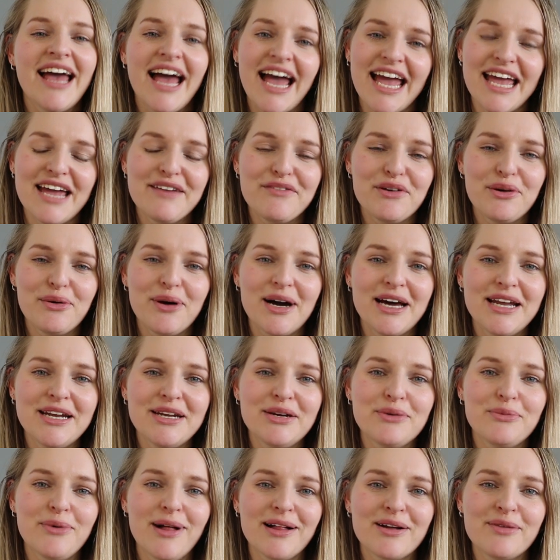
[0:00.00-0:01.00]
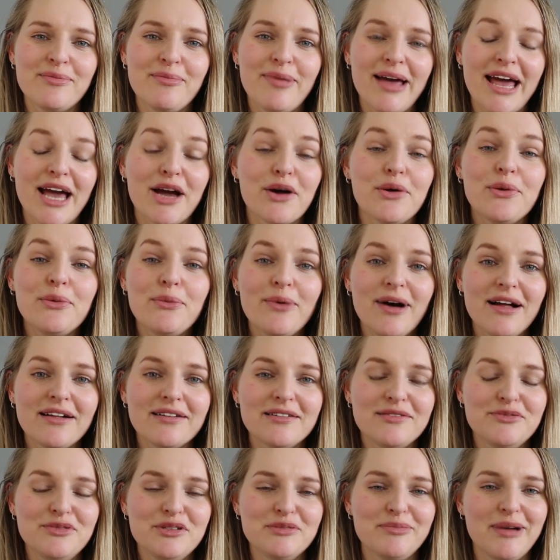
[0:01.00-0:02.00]
Hey everyone, welcome back or
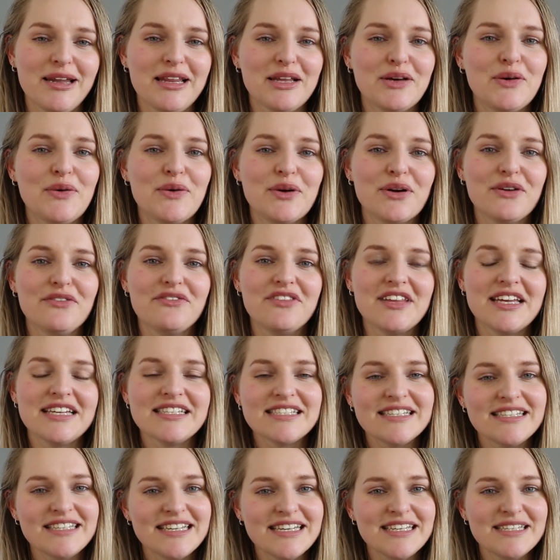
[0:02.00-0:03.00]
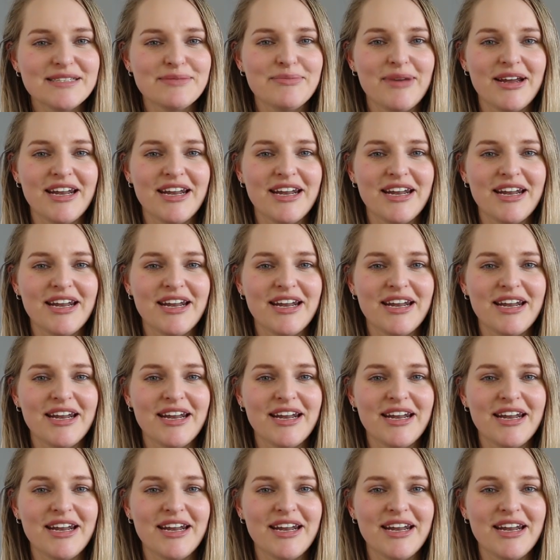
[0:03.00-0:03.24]
welcome to my little corner of the internet.